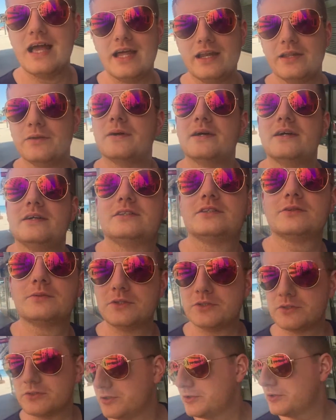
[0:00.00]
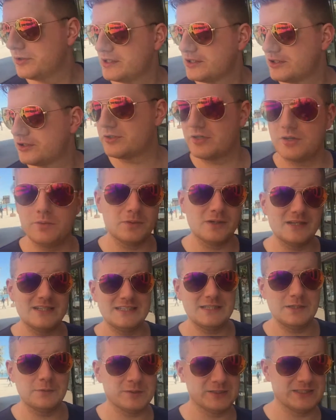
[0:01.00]
Anyway, so we're doing this street, we're going to
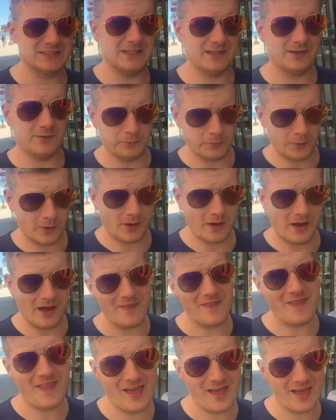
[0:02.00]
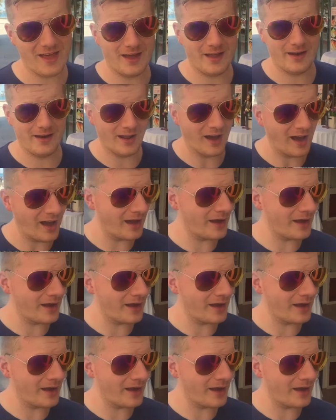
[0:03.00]
see what's that what, and then